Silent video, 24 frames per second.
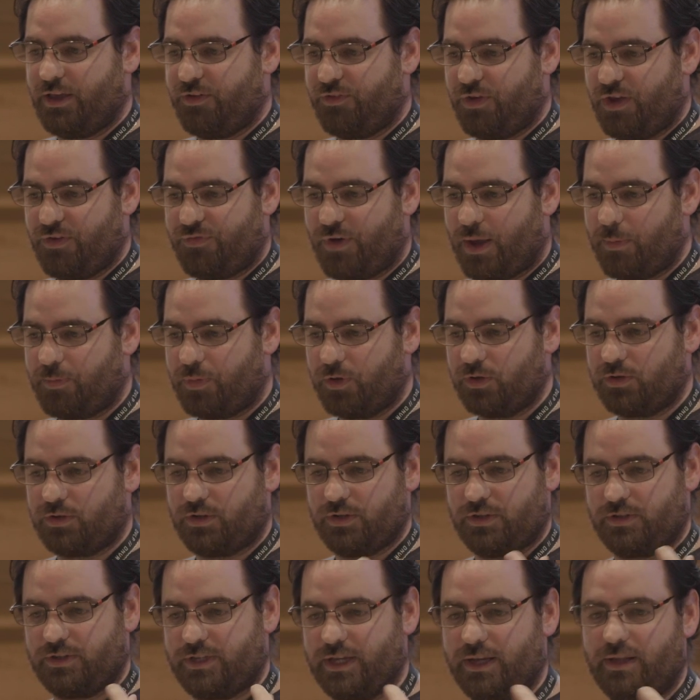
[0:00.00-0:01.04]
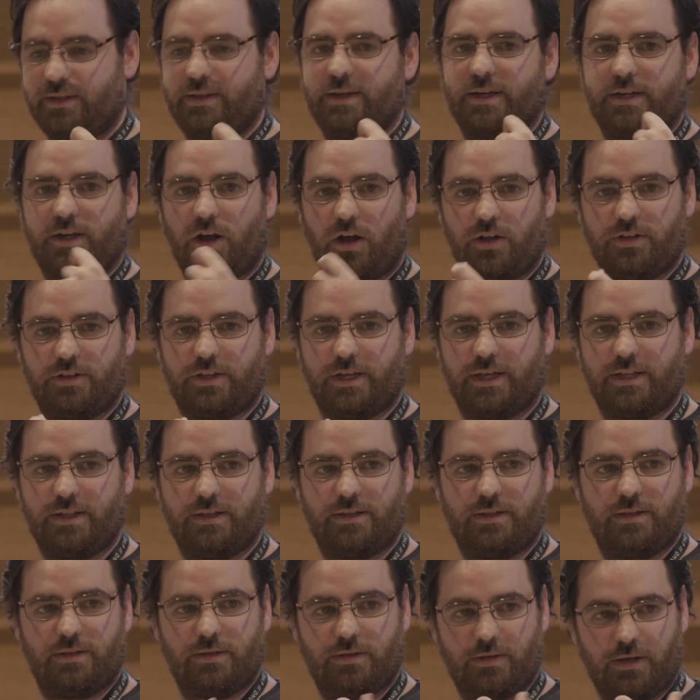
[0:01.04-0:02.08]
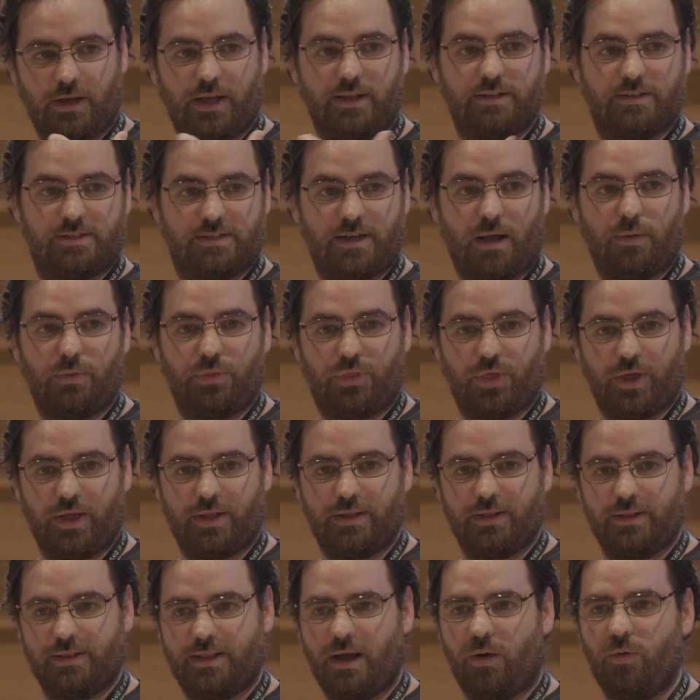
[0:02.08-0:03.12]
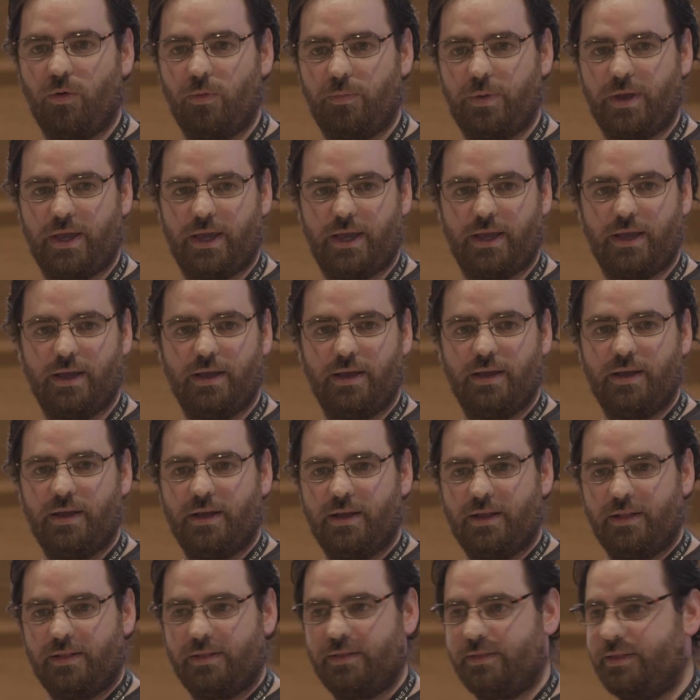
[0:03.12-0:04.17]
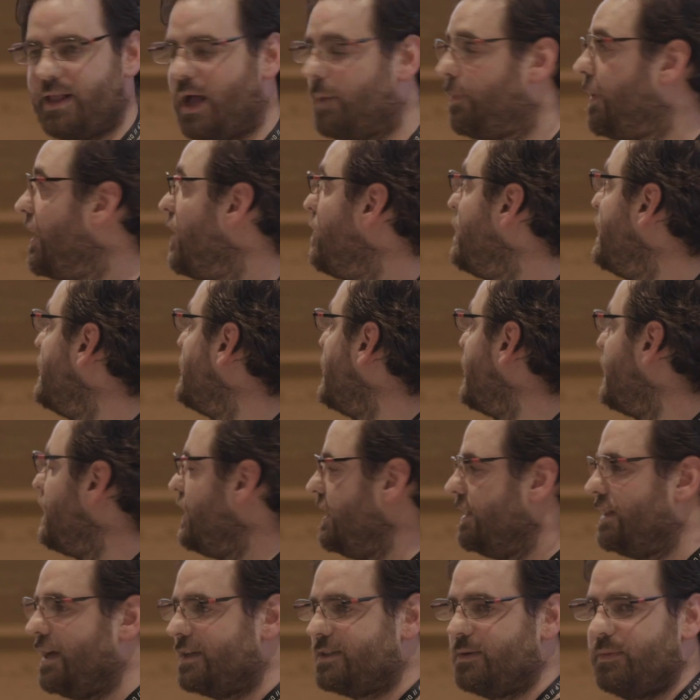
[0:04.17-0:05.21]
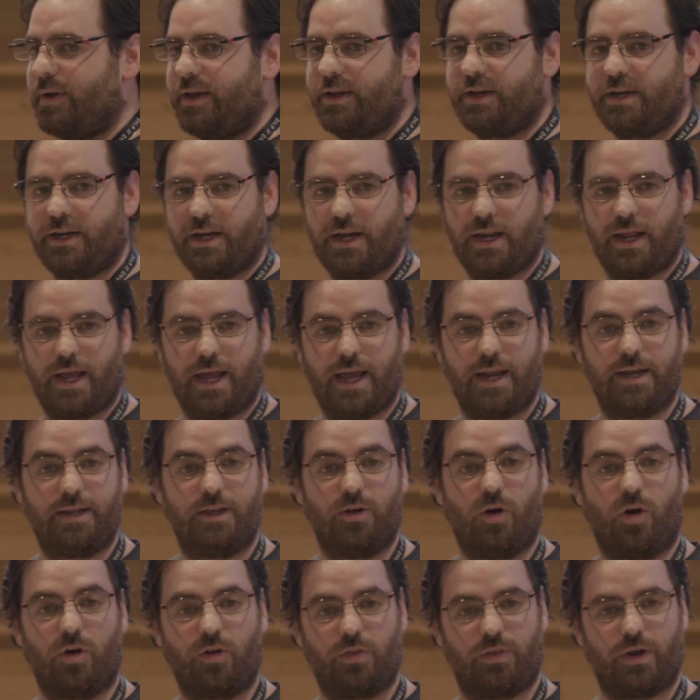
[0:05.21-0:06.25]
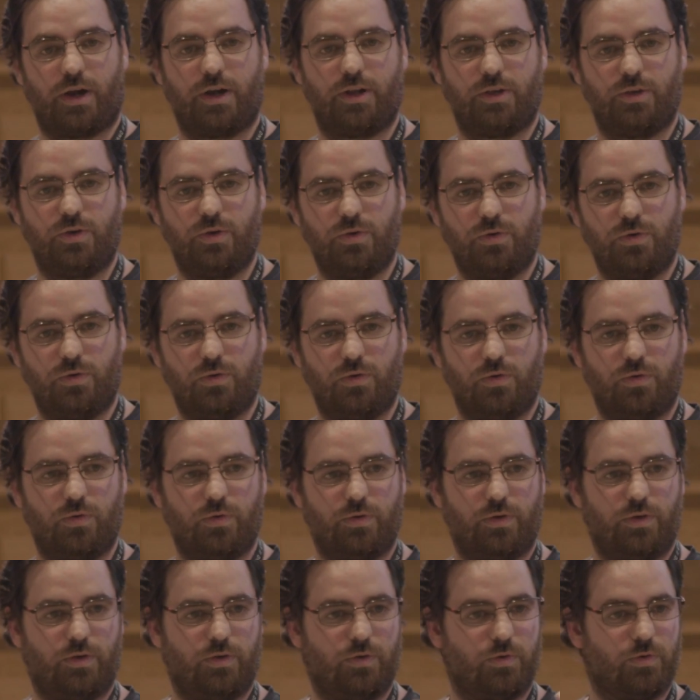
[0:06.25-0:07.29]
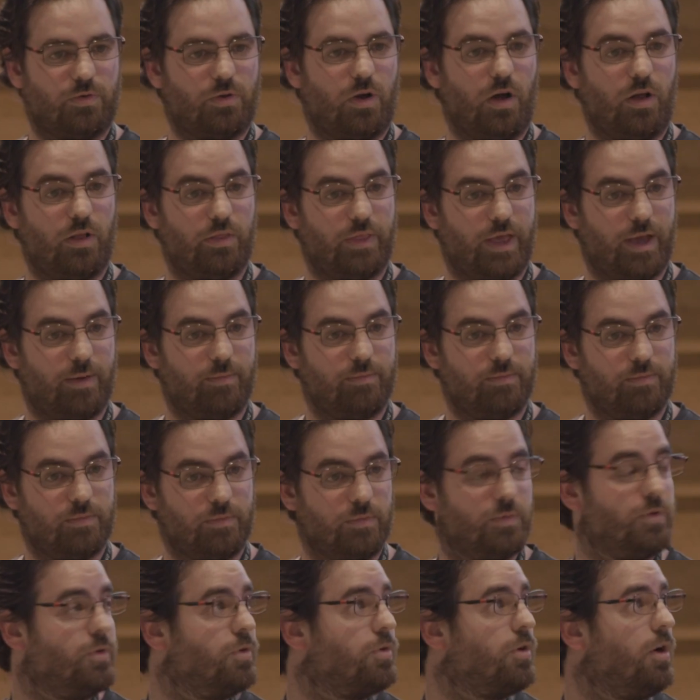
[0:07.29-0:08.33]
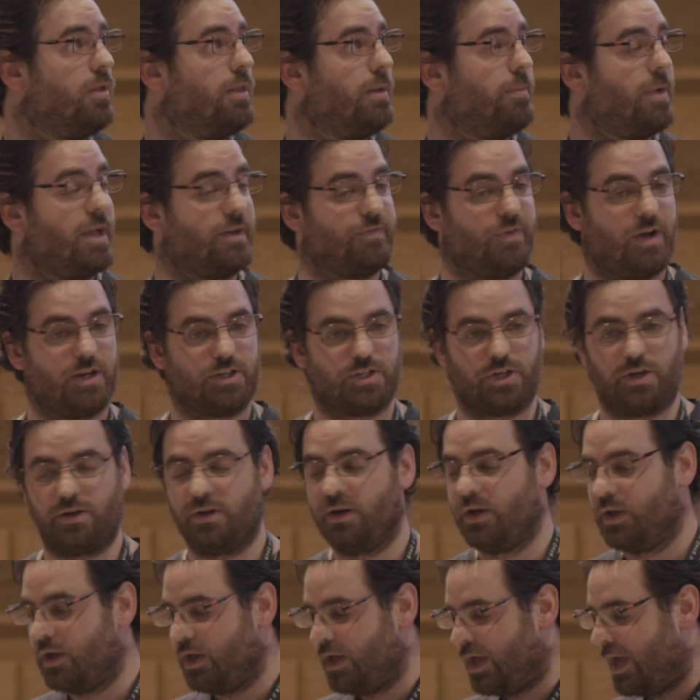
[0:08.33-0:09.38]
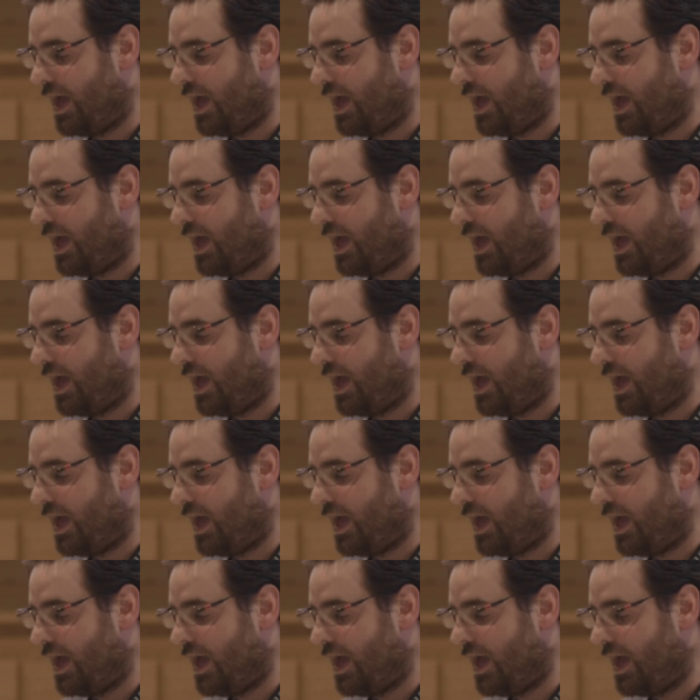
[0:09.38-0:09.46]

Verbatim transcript: if, if I put tilde content and something, that will be that parameter, it doesn't matter in any order you, you call them, you call the make function.